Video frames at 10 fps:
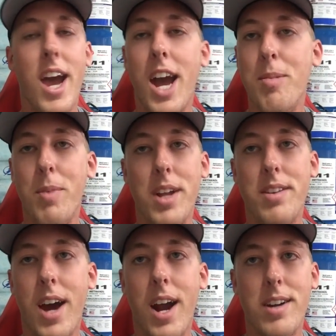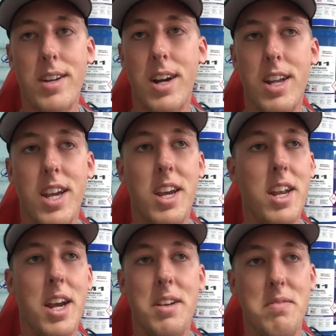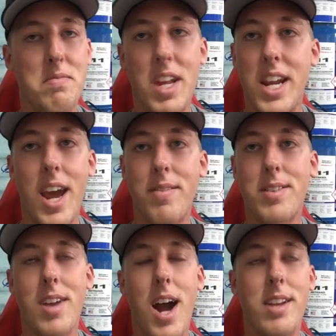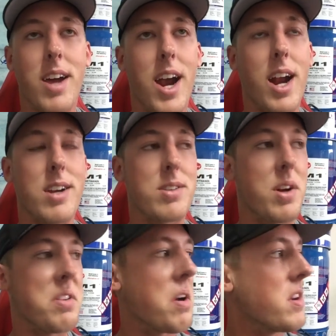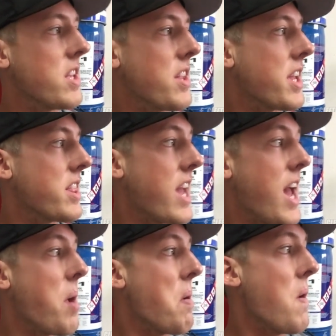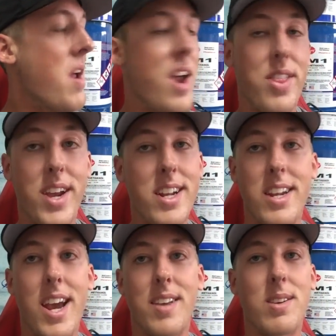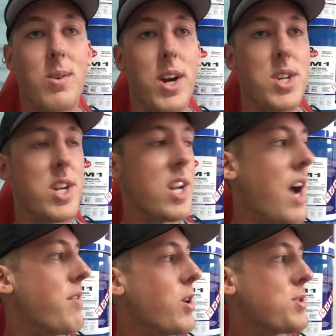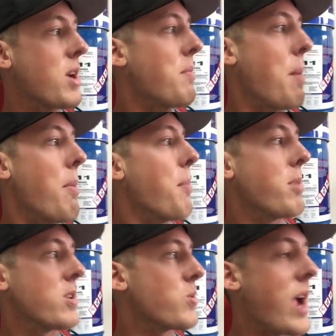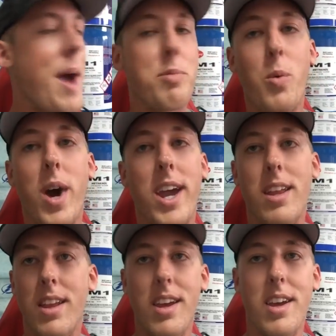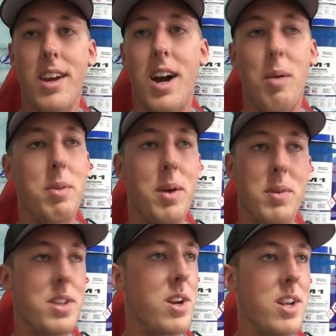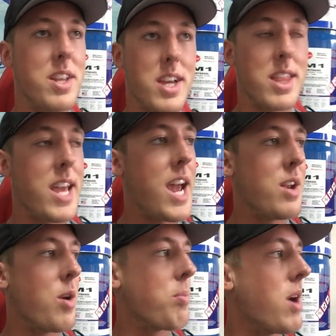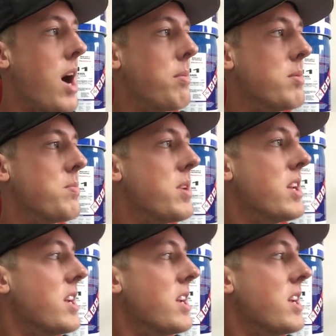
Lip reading: Had mud tires on it, and I didn't have the stock tires, so I turned it in like that. They didn't ask a question. I've also got my bumpers wrapped white. I'll be able to turn it in like that, no problem.